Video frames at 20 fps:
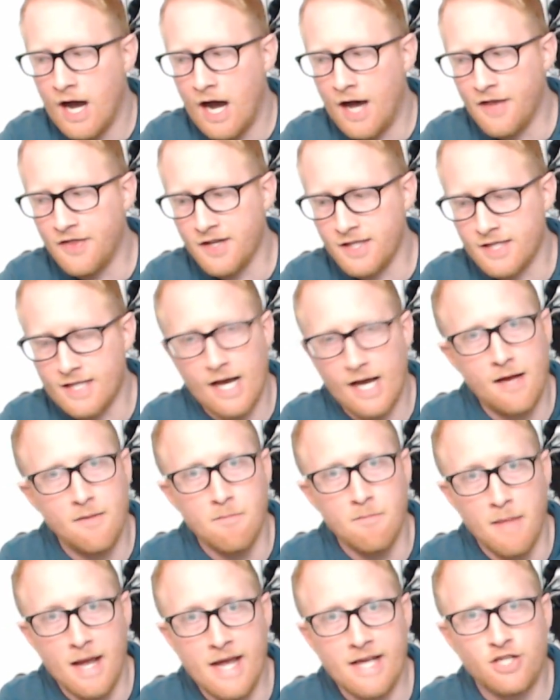I think
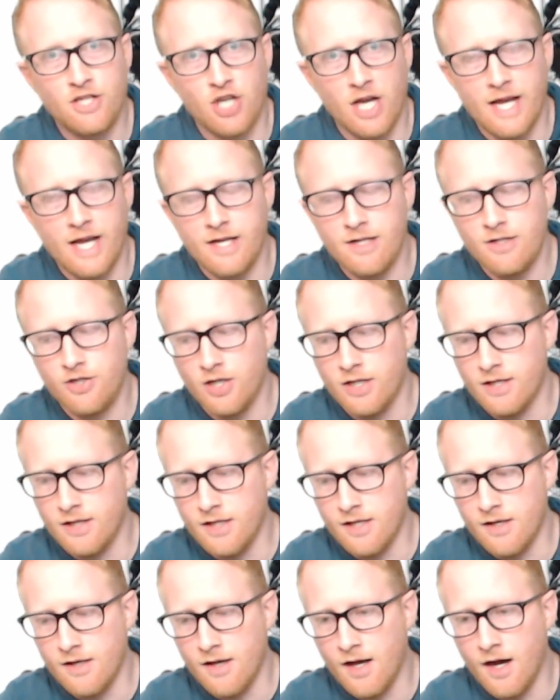that may change, and
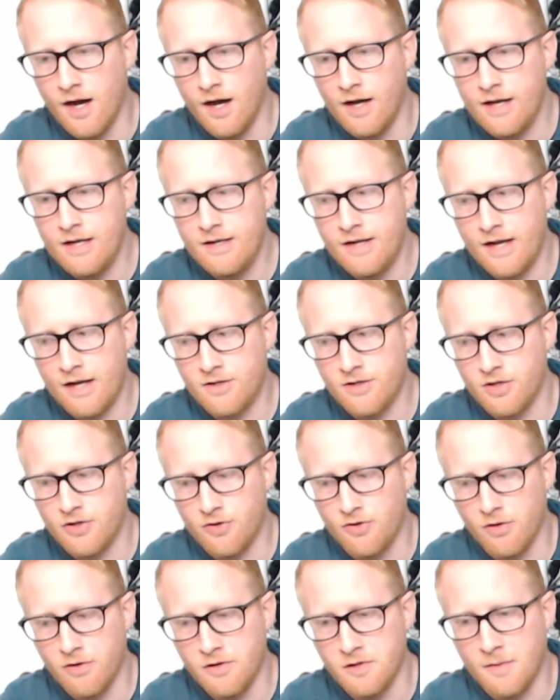the Index
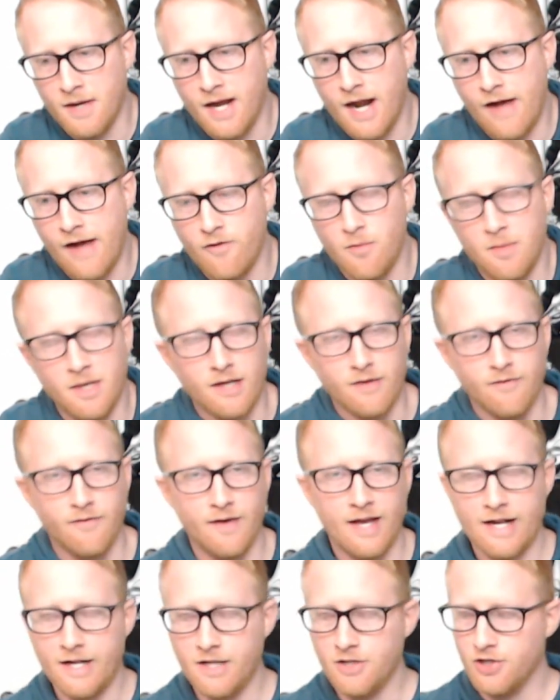controllers might have a big
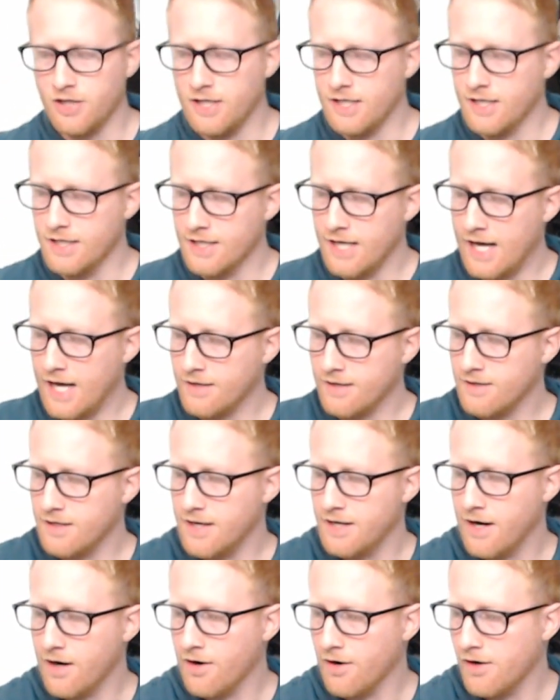advantage in that
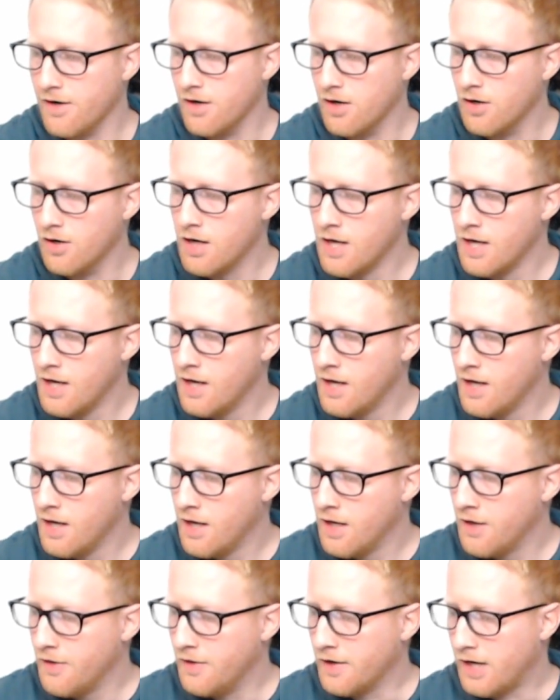scenario.
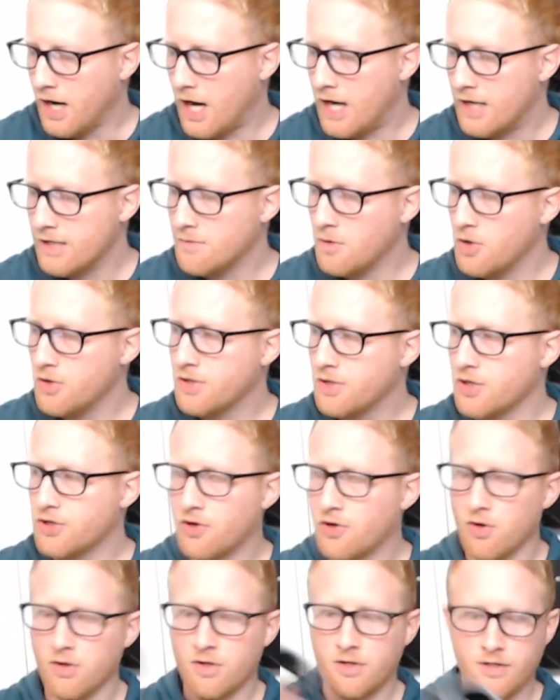The Cosmos
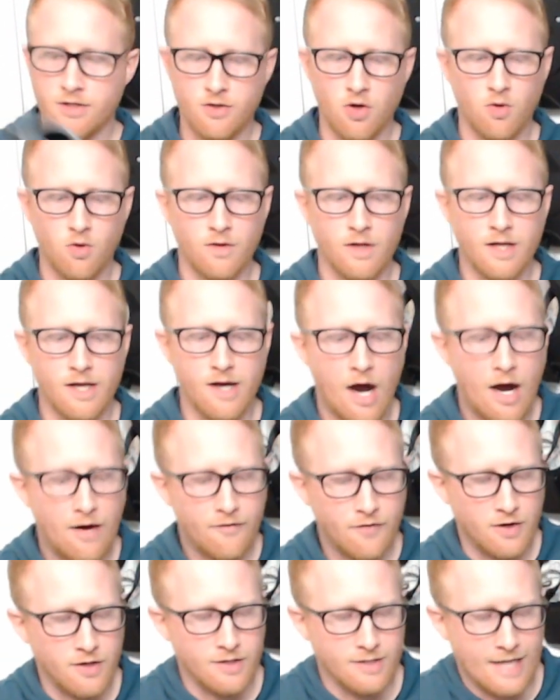controllers don't really
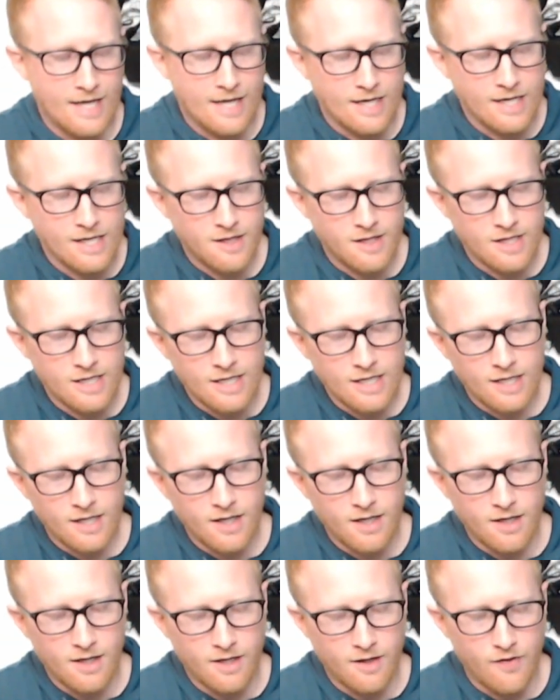offer us anything
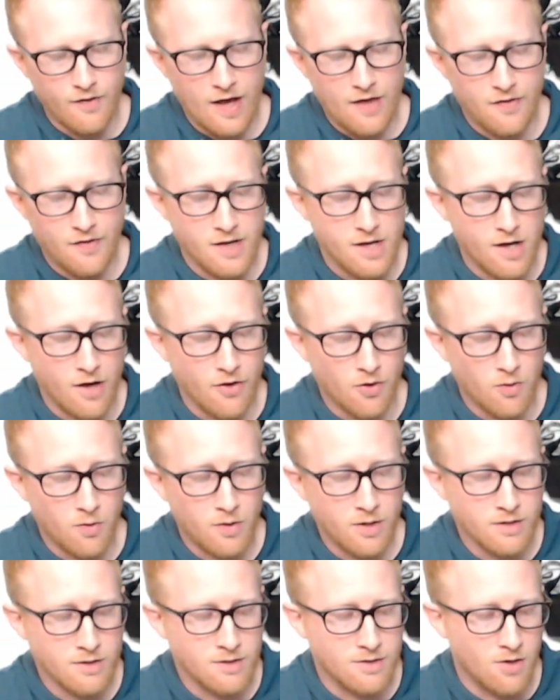that the other
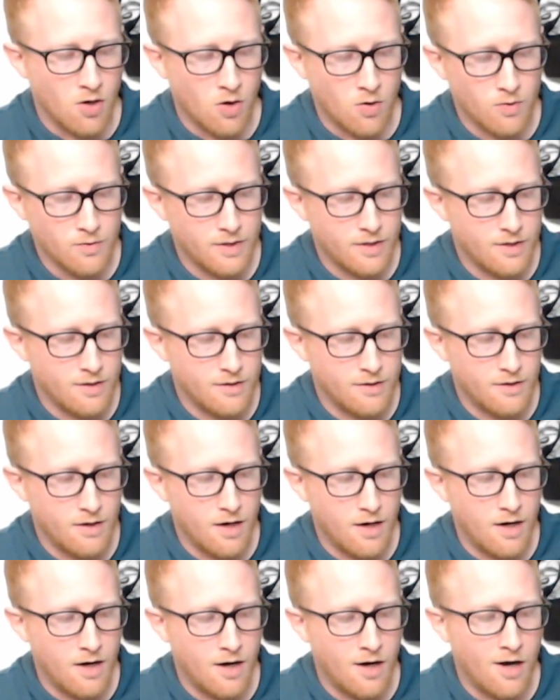ones don't,
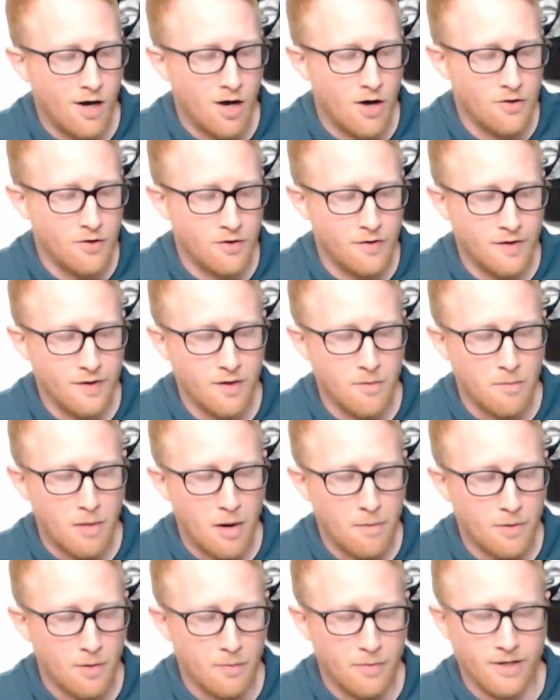other than the
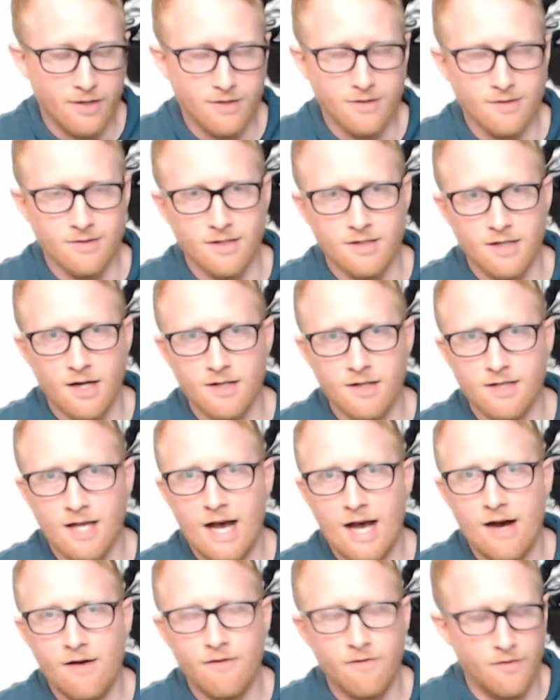bumper buttons. It does
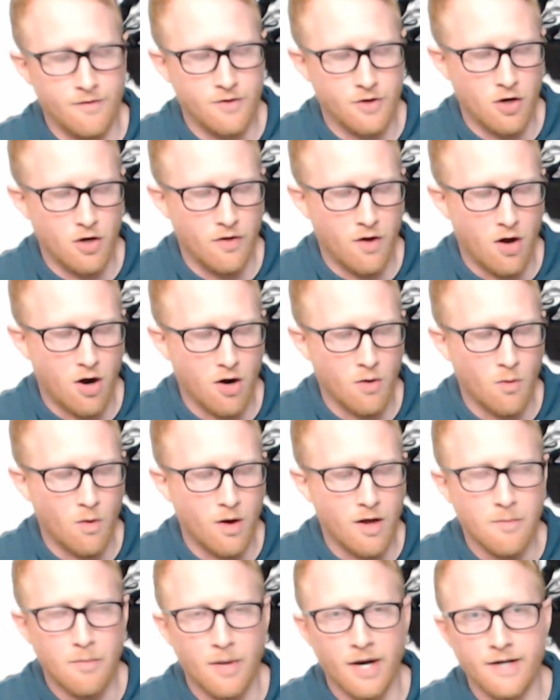have, you know, the
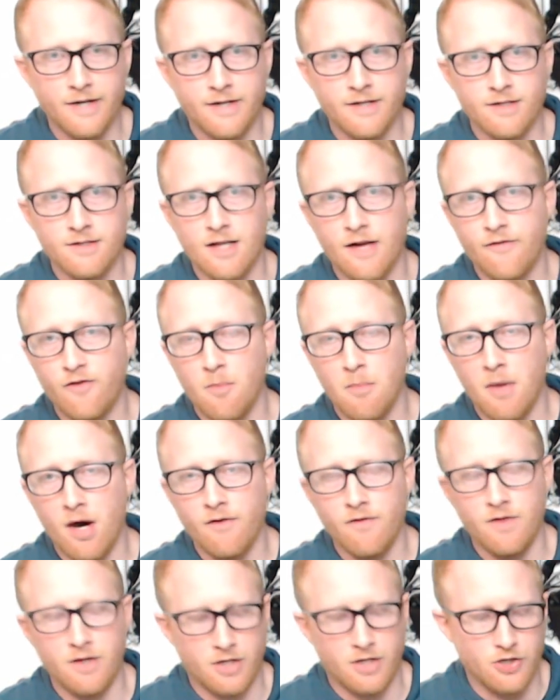R1 button and stuff
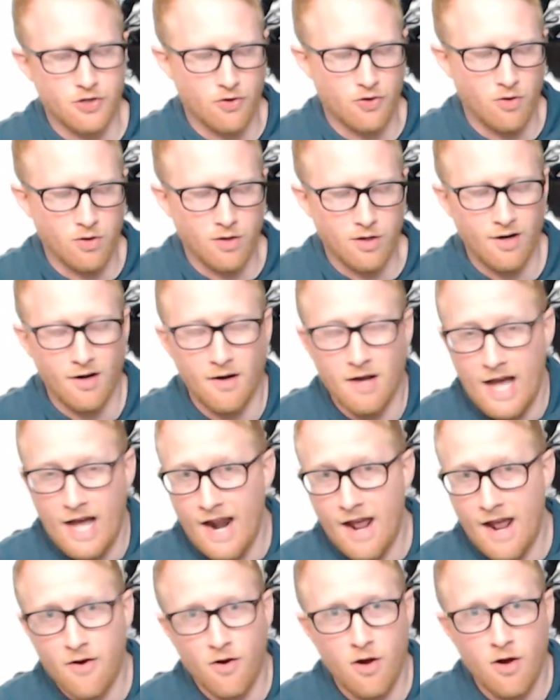above the controller,
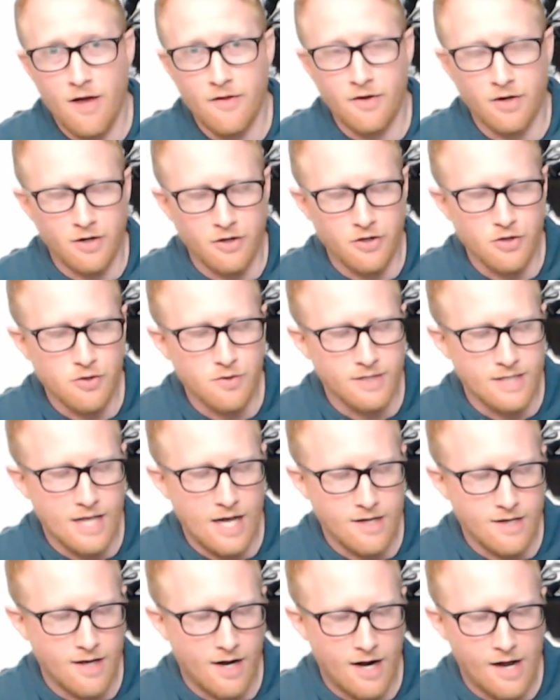and I don't know how they're going to use
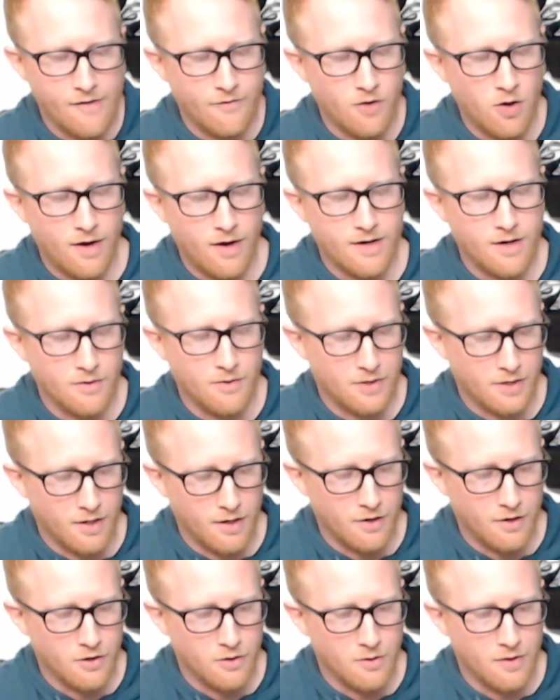that yet. I have no idea what they're
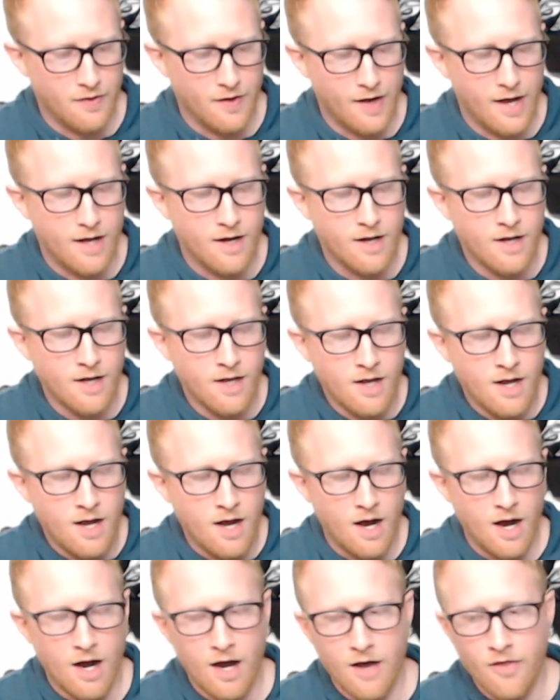going to do with that.
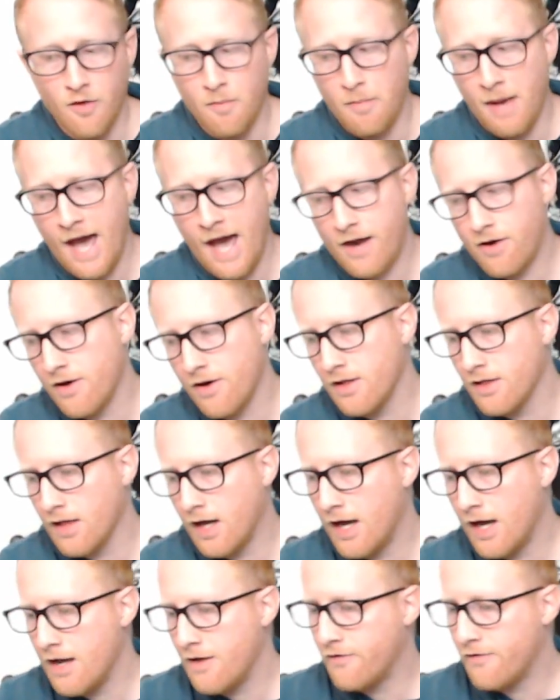The battery
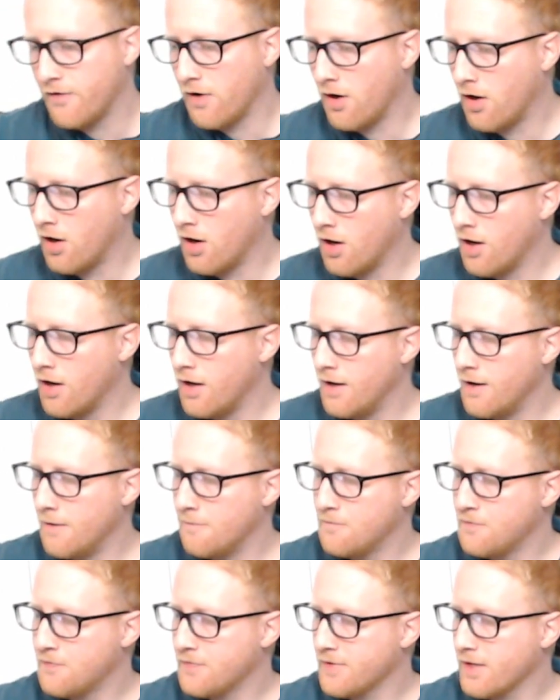life
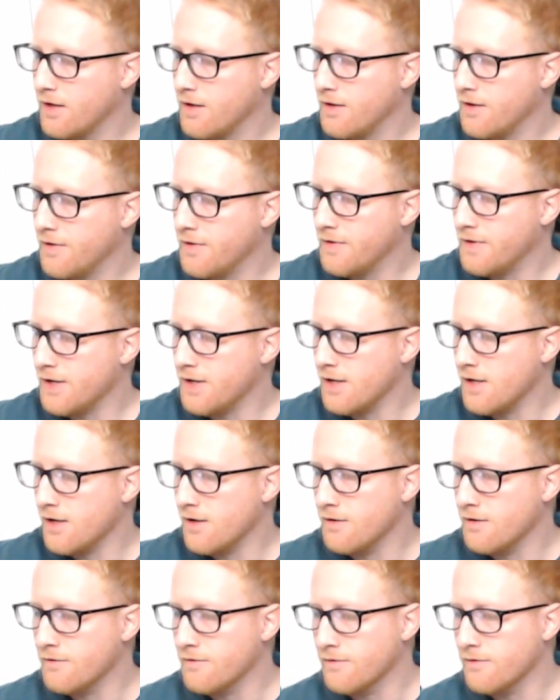on
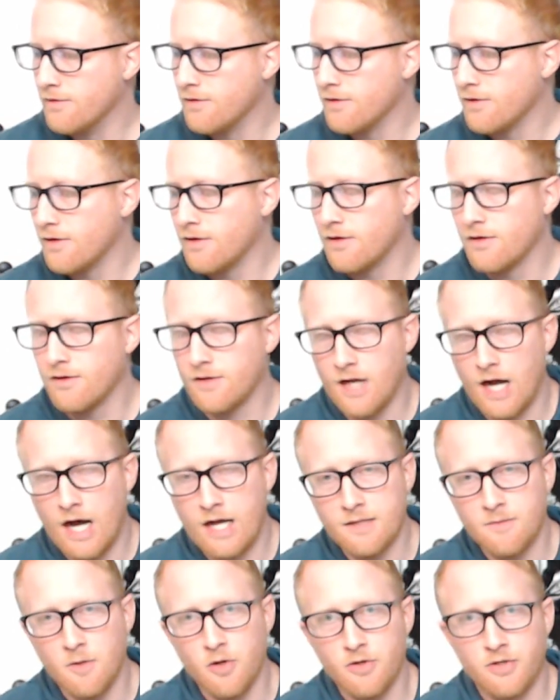the
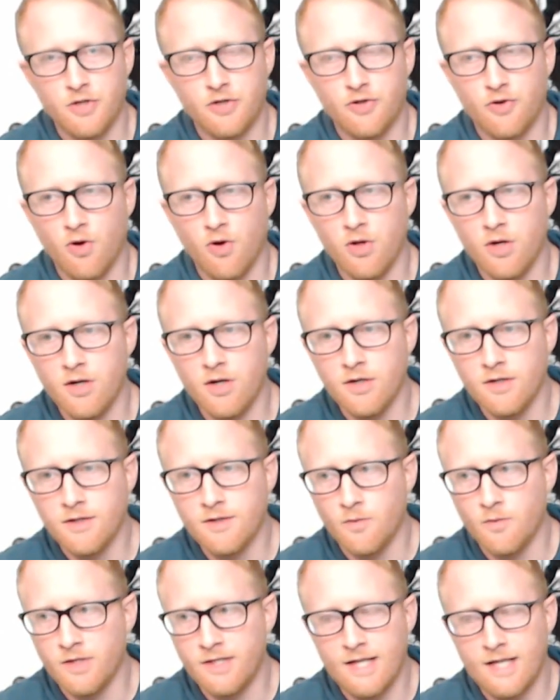Cosmos
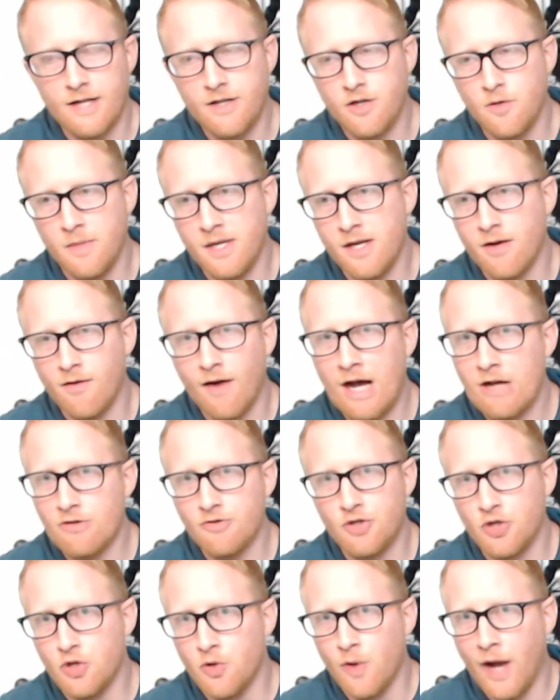controllers was said to be around
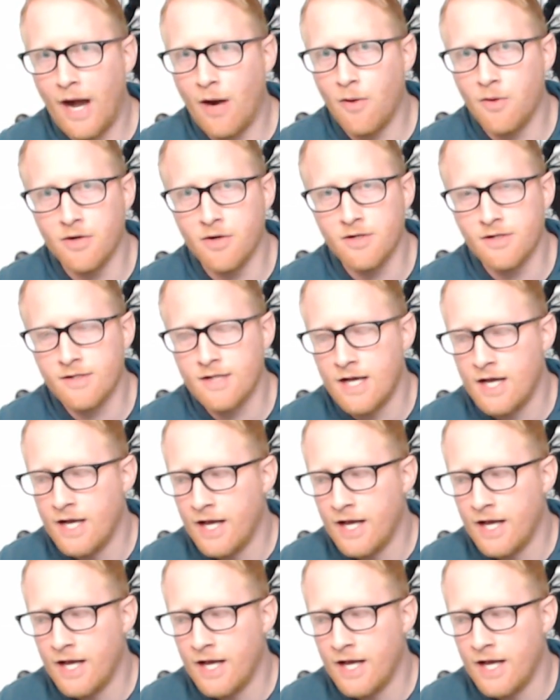2 hours